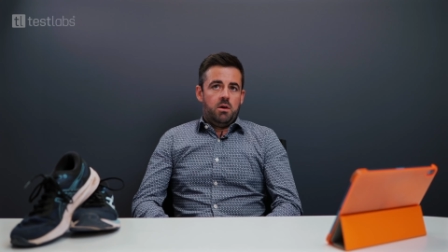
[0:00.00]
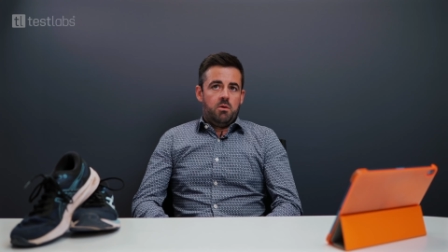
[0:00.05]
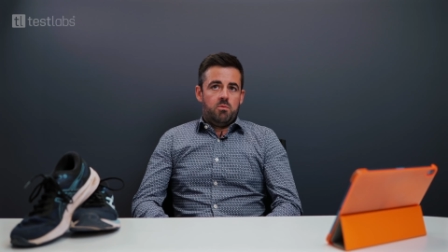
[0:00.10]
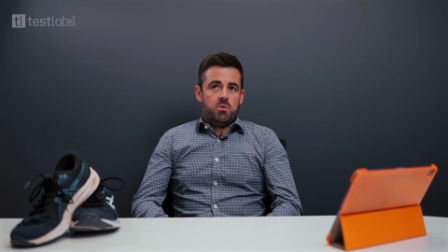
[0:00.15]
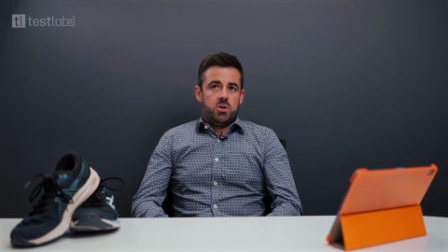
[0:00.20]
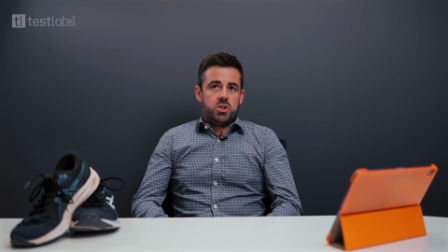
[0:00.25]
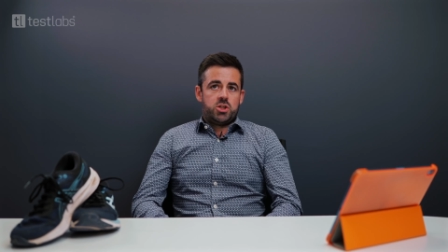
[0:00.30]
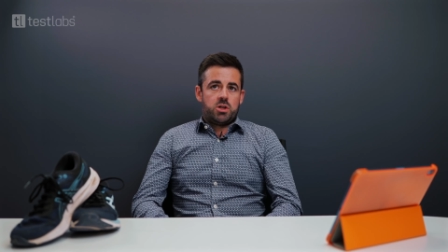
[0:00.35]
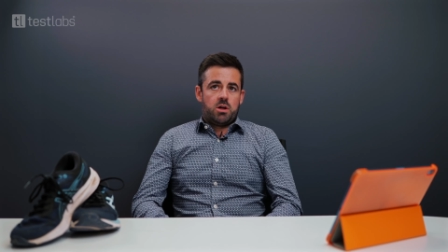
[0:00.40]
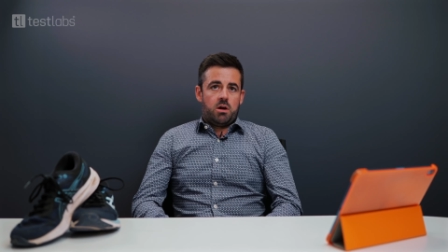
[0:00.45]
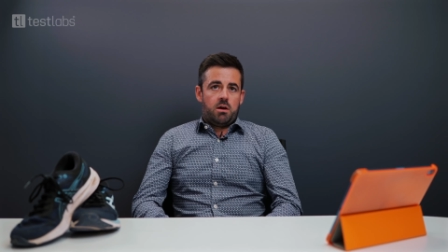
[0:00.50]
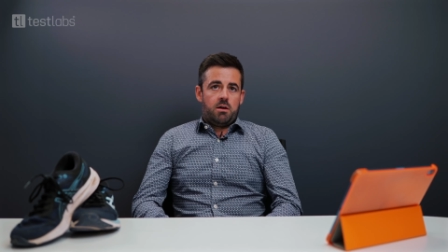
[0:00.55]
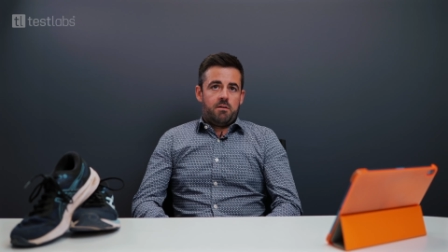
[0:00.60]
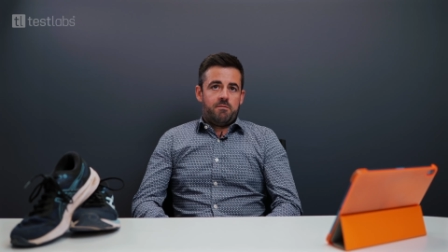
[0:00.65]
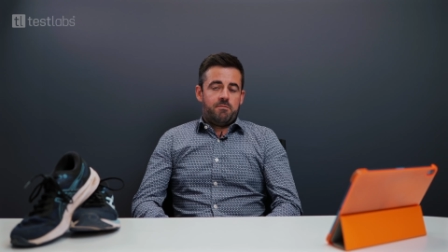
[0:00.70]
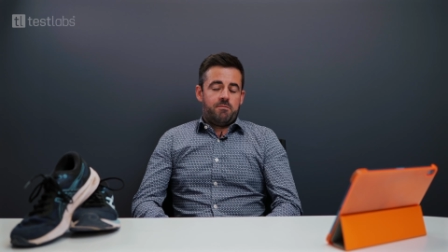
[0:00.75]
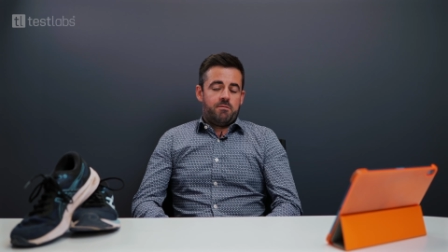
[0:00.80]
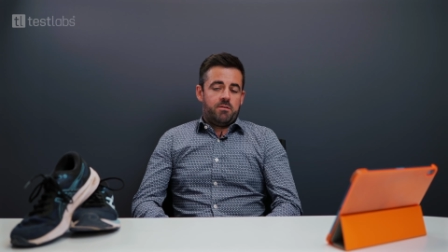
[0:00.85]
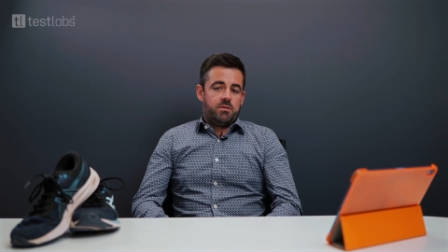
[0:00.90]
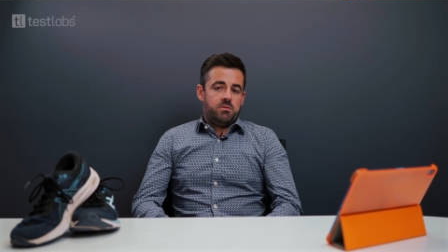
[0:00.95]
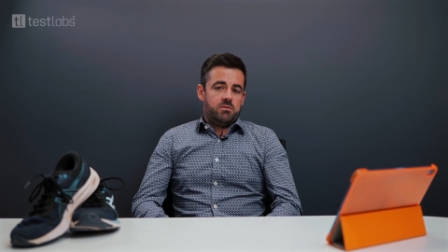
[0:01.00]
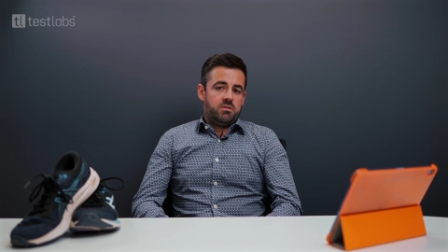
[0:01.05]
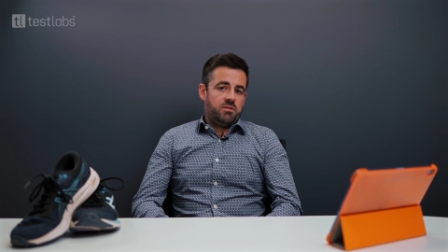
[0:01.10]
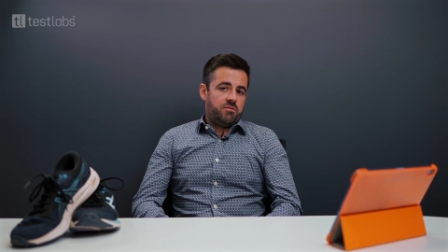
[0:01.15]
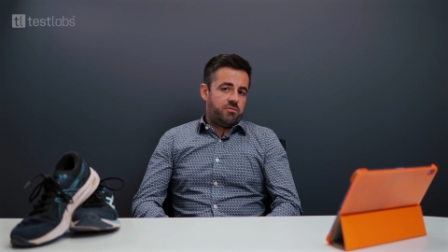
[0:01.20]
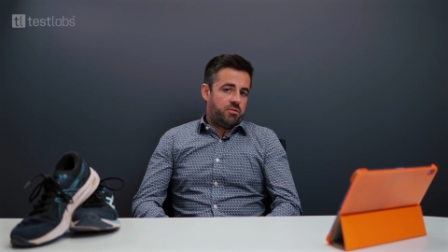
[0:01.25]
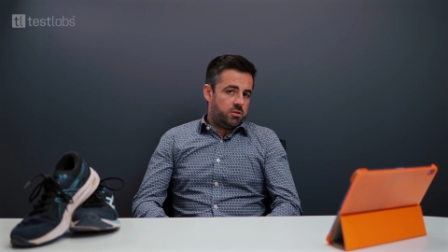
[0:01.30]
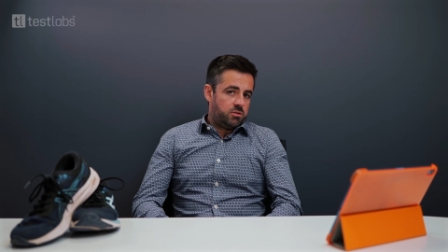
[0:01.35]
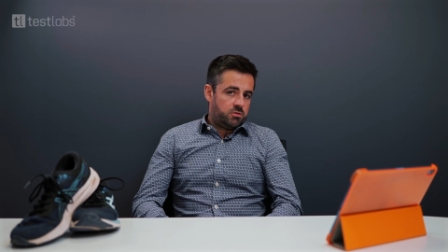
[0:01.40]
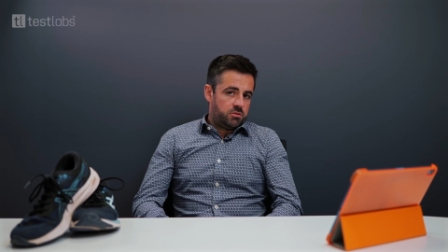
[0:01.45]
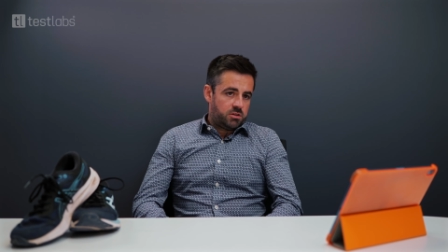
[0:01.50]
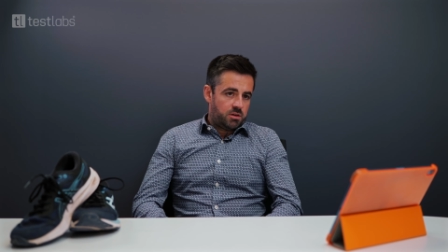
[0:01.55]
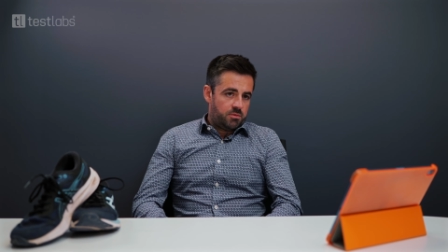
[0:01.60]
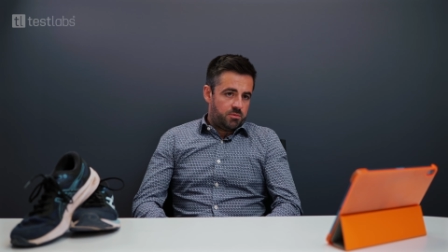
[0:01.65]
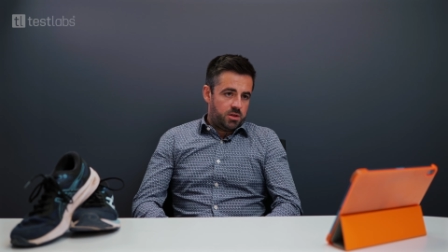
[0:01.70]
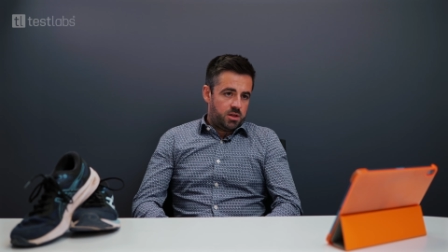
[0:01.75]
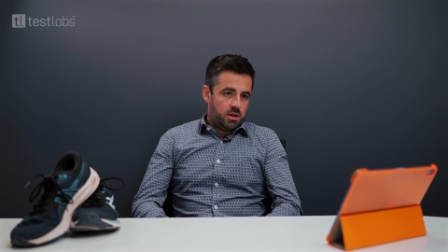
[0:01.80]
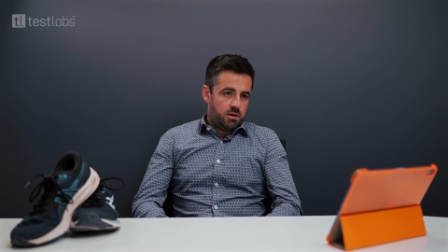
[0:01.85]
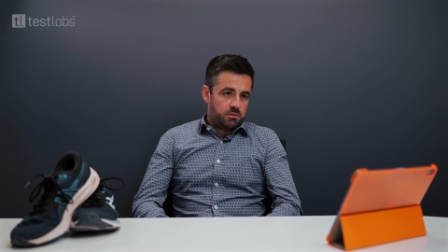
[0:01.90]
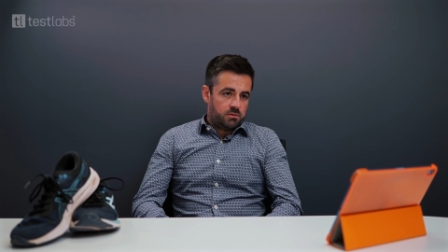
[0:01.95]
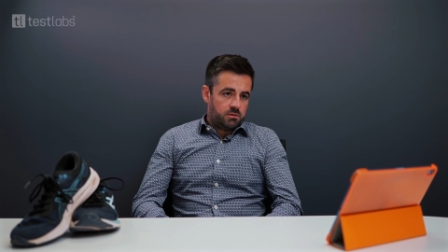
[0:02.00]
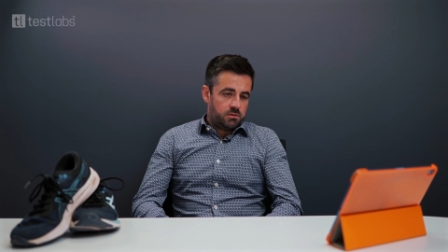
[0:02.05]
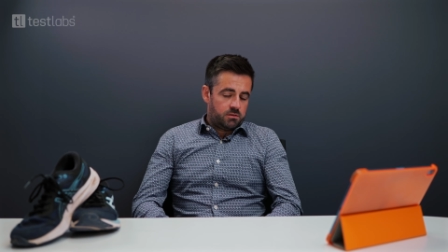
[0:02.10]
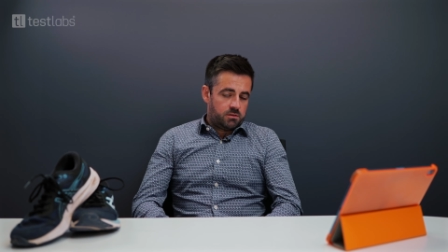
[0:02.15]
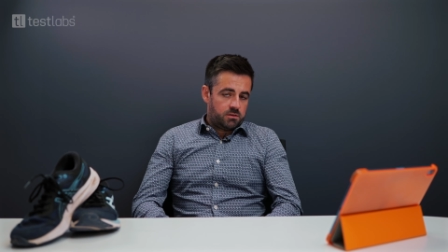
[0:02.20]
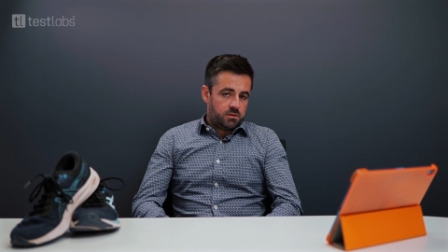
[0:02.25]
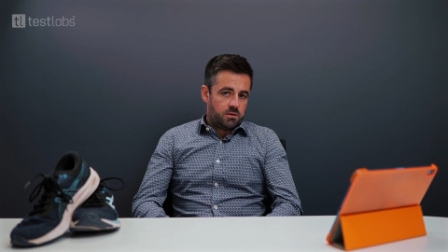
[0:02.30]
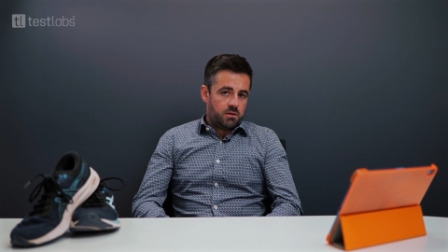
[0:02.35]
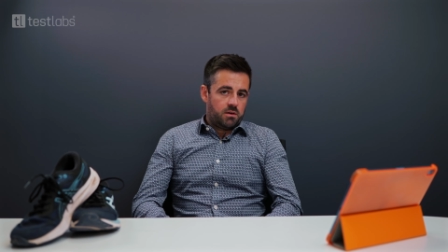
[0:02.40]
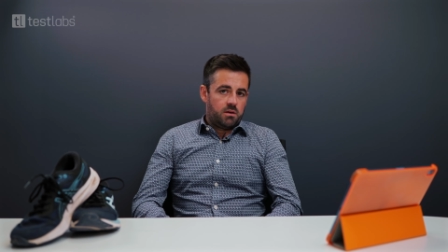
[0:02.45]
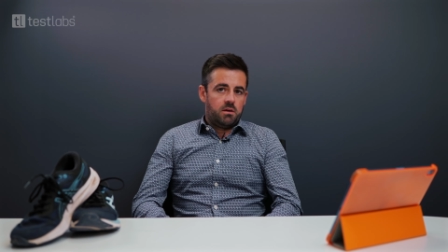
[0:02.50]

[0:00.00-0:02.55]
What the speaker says: which have different contaminants,